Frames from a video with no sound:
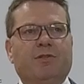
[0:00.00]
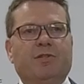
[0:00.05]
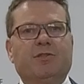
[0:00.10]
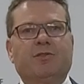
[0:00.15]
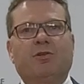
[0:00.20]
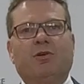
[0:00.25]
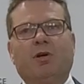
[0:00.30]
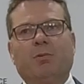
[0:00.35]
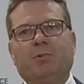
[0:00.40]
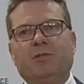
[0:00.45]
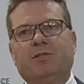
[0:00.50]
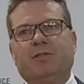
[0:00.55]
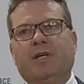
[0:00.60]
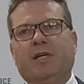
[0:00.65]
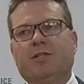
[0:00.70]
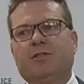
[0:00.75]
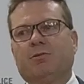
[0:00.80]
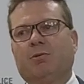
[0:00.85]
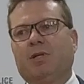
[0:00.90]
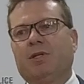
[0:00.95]
this type is
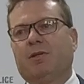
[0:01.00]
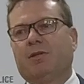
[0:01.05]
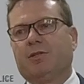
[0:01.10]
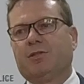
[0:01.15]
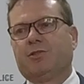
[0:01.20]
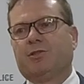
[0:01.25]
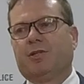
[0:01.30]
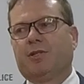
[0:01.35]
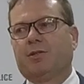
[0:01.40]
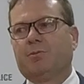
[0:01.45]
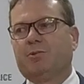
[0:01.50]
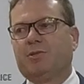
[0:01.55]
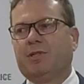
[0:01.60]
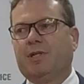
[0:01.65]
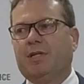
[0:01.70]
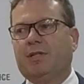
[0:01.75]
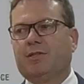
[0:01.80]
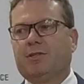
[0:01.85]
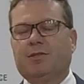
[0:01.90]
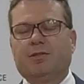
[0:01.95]
natural under the
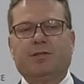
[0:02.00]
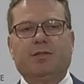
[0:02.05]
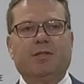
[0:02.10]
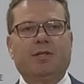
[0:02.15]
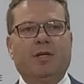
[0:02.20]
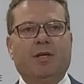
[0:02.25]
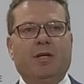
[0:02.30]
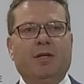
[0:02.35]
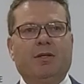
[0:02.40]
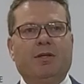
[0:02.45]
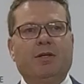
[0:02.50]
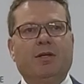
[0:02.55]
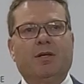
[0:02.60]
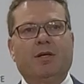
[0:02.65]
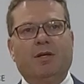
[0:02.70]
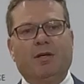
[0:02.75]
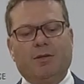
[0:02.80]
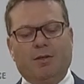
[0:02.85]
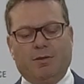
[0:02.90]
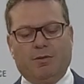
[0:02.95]
circumstances,
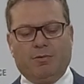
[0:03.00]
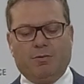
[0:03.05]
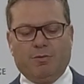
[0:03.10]
and